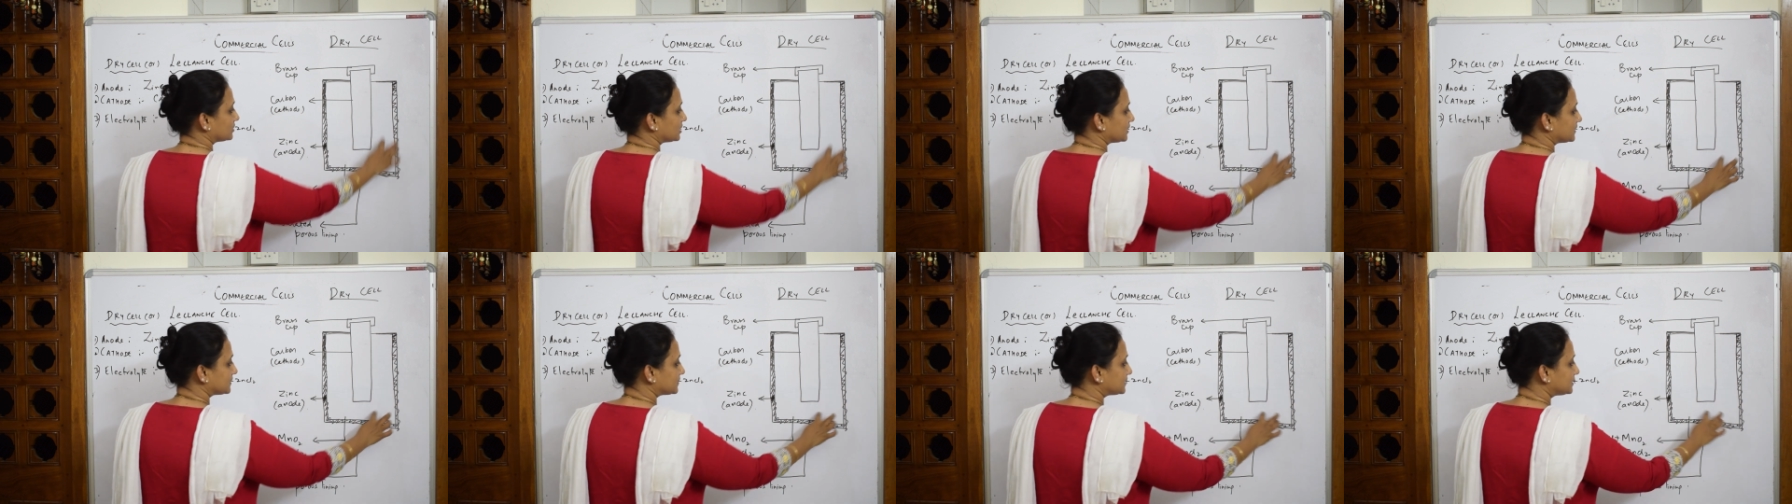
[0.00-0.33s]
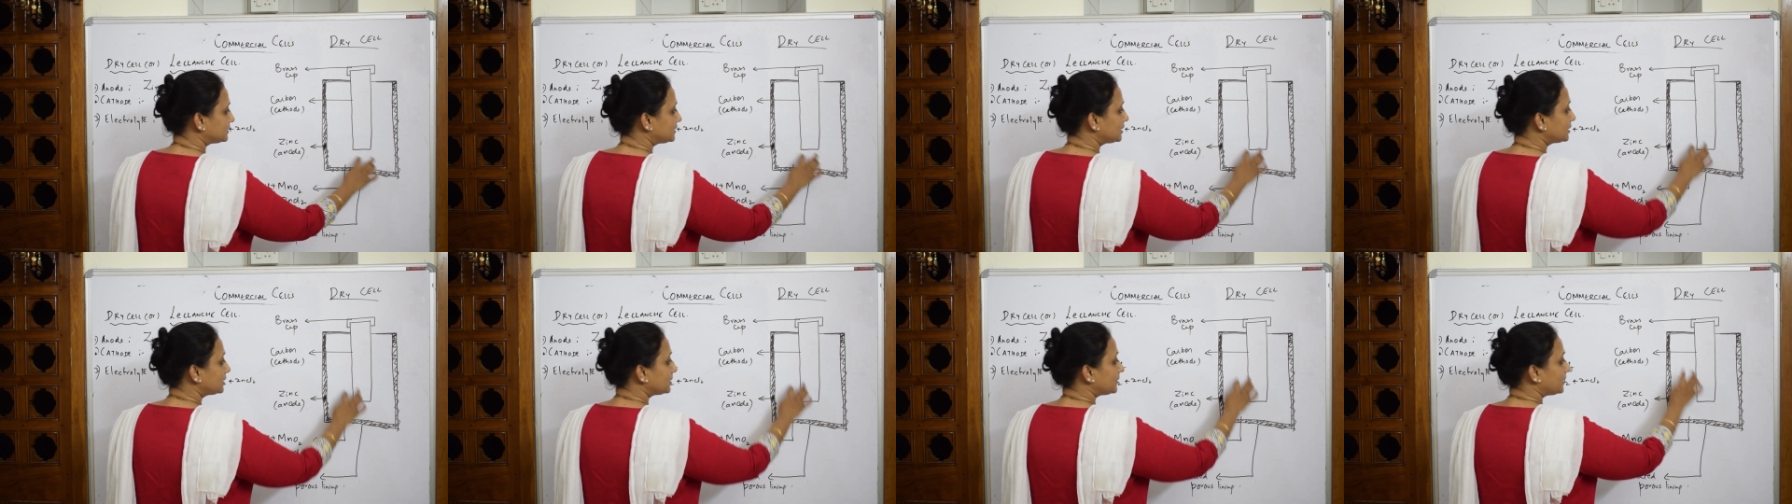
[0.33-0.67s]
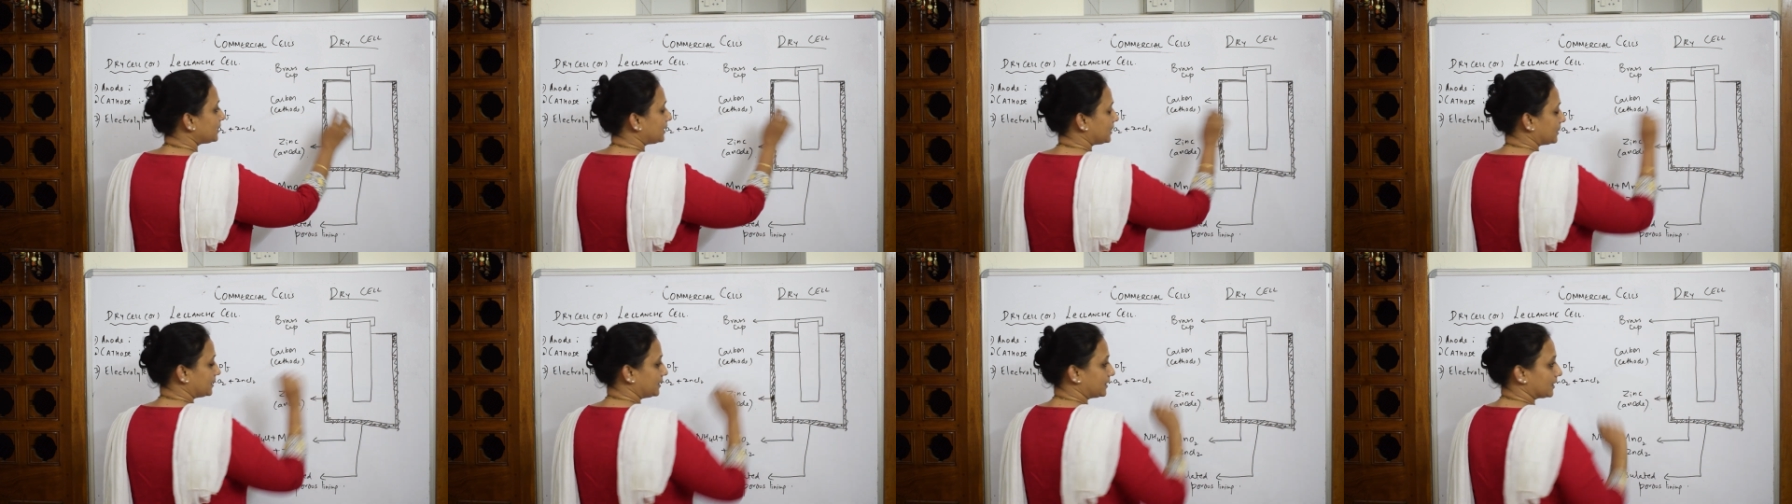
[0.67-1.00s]
Isn't it?
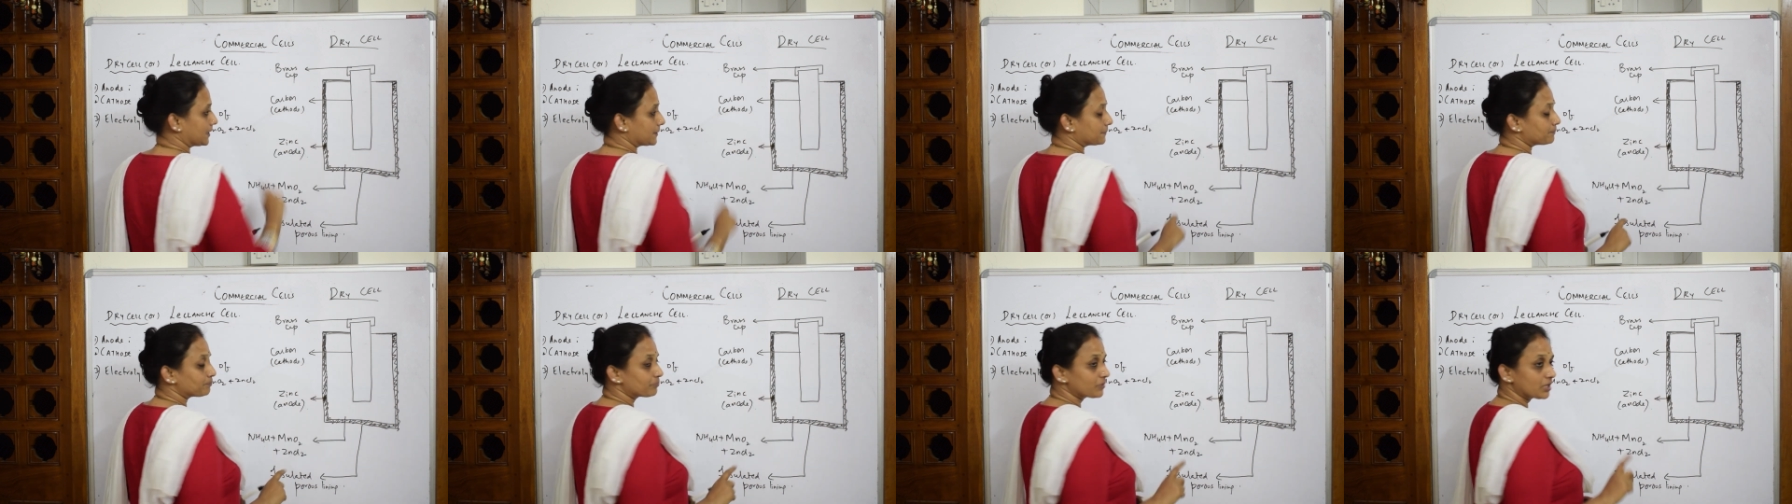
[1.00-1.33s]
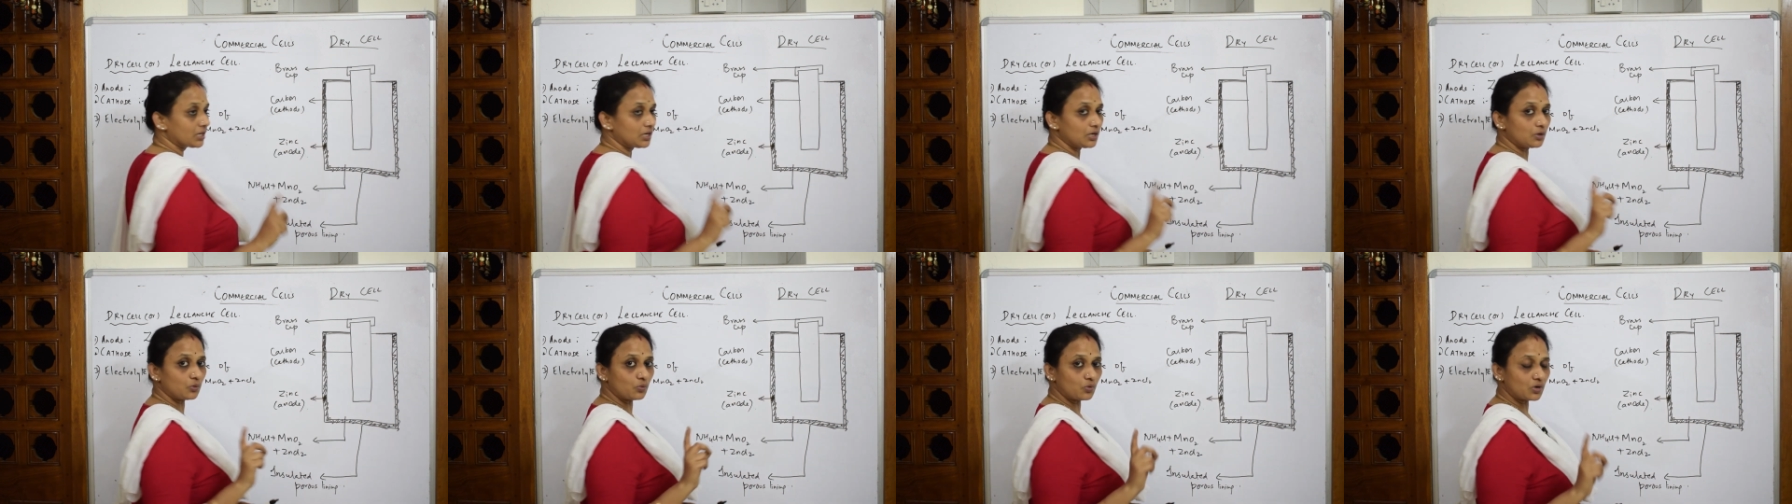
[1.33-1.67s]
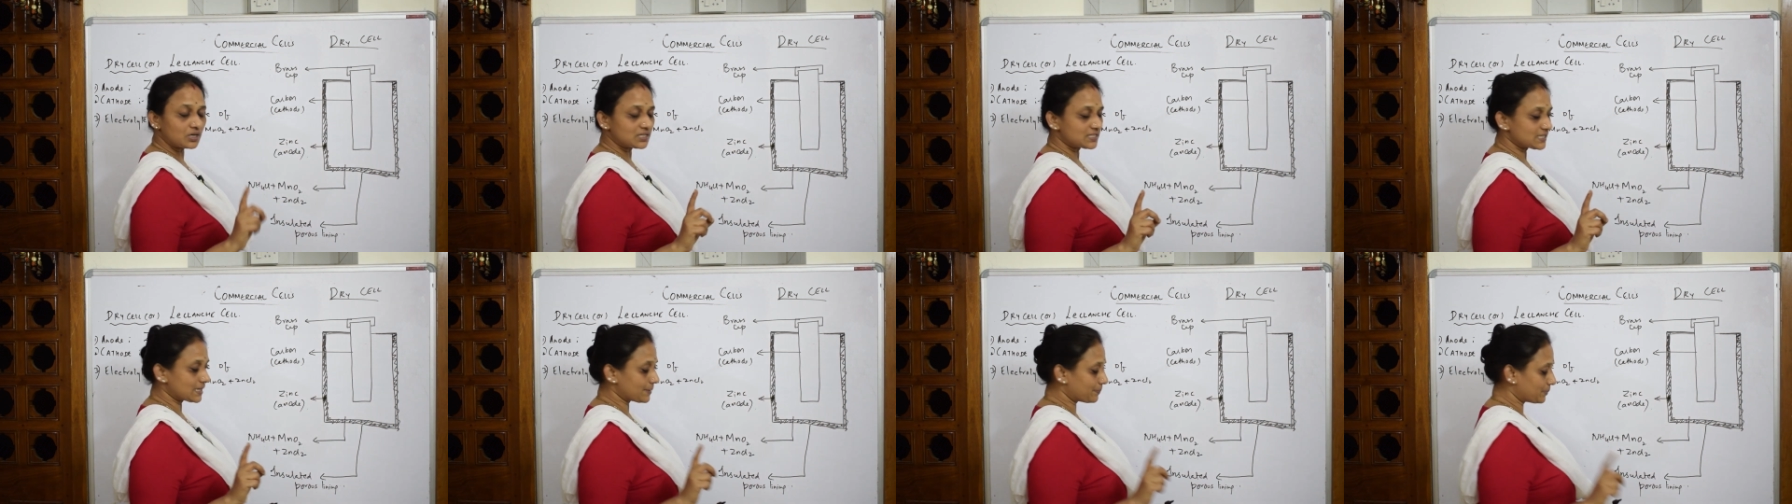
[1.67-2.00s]
Done. Now,
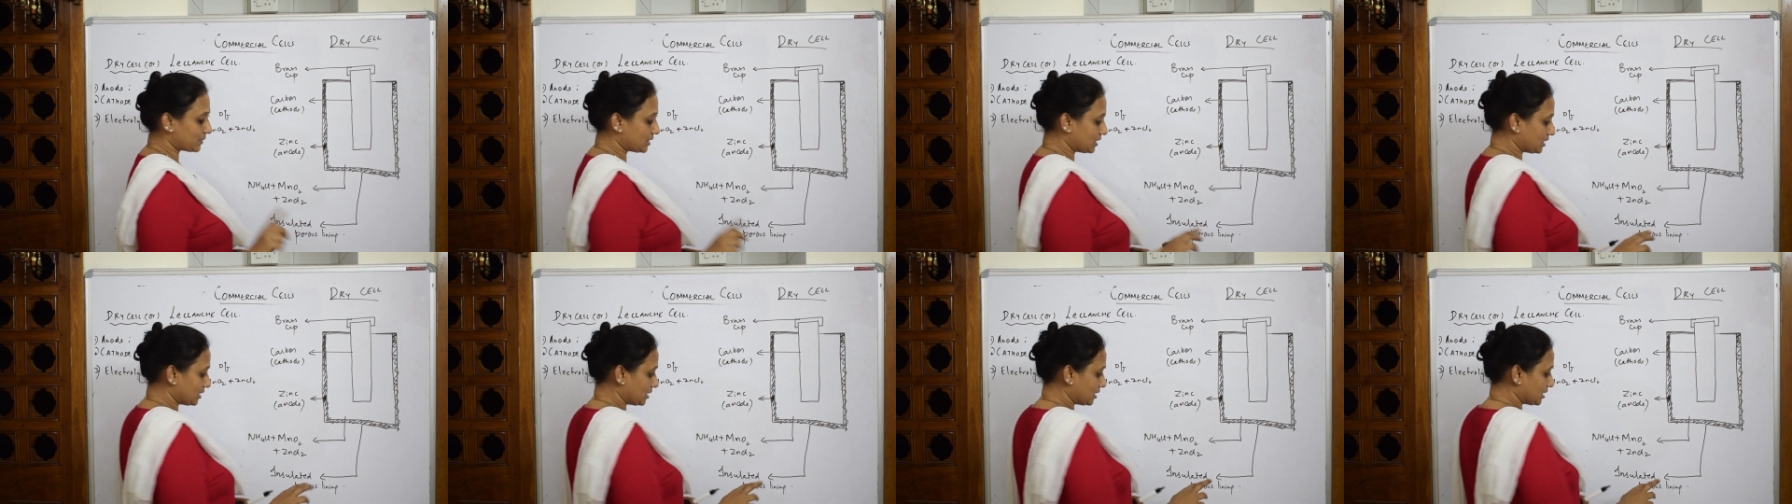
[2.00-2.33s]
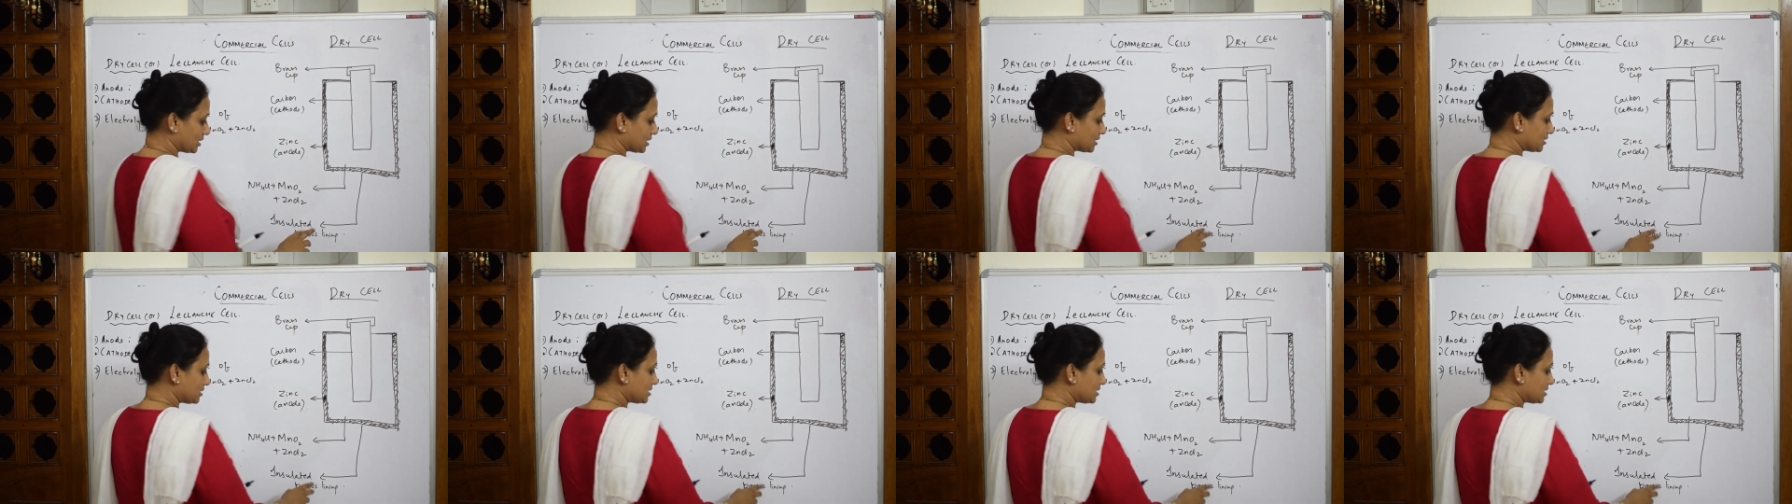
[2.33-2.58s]
what's happening?